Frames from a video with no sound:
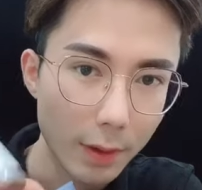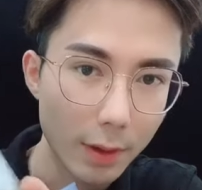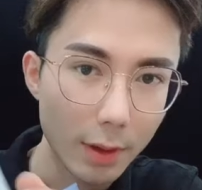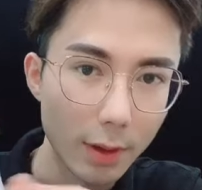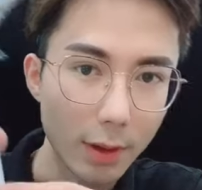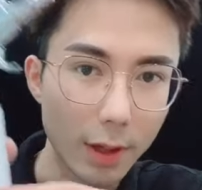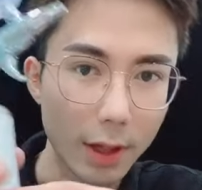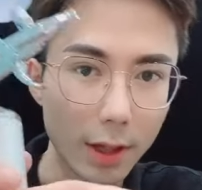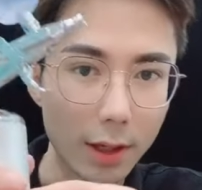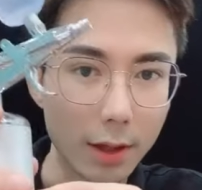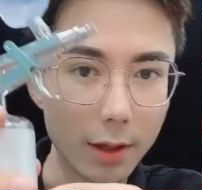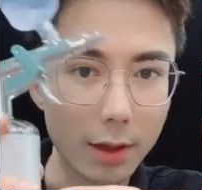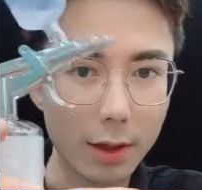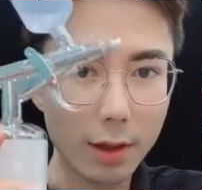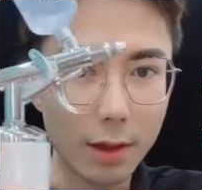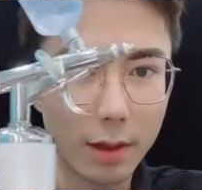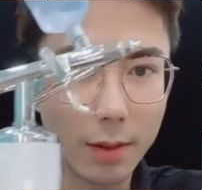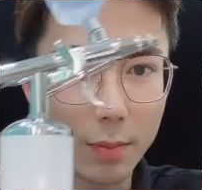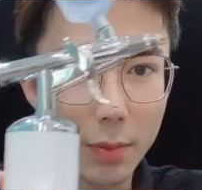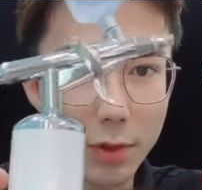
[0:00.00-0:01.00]
okay
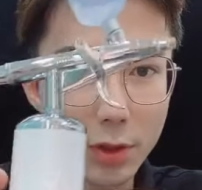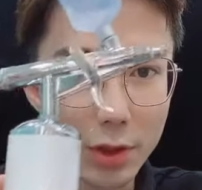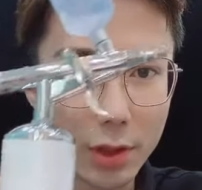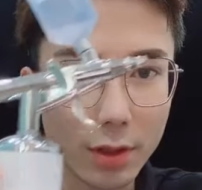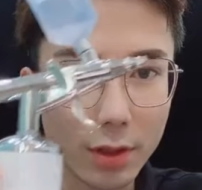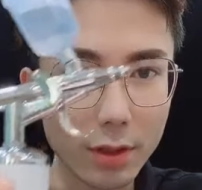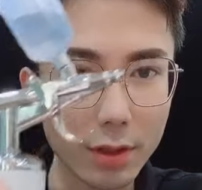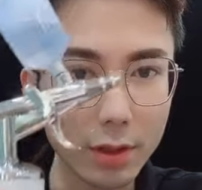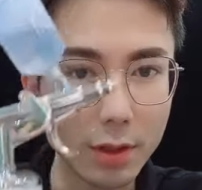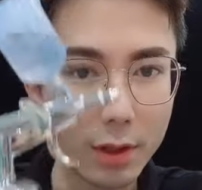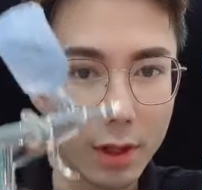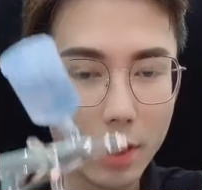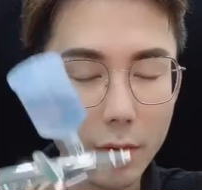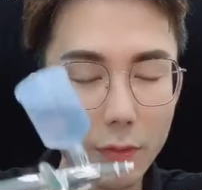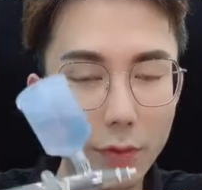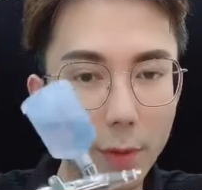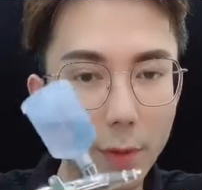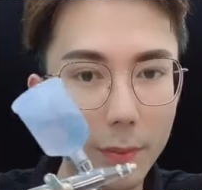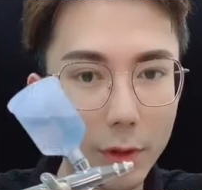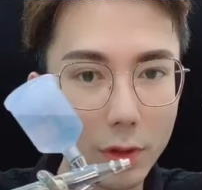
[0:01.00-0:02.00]
the machine
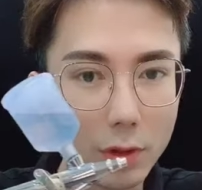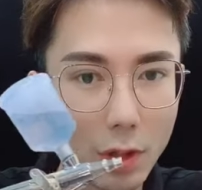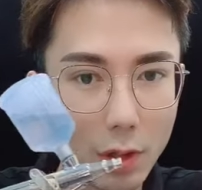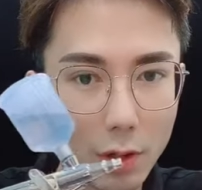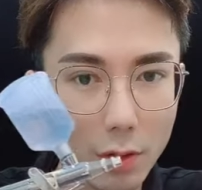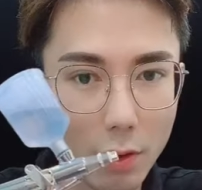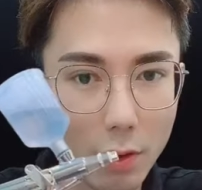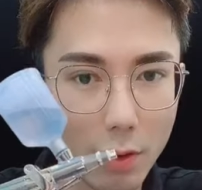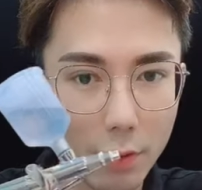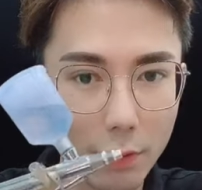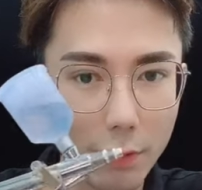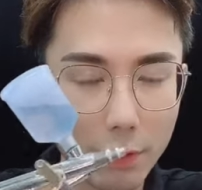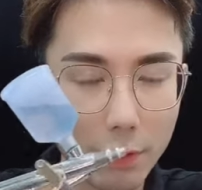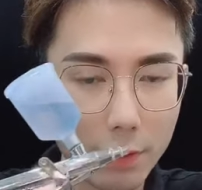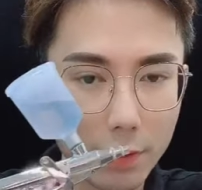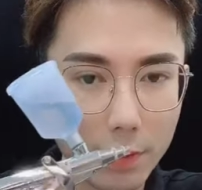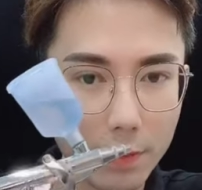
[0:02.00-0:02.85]
will be turned off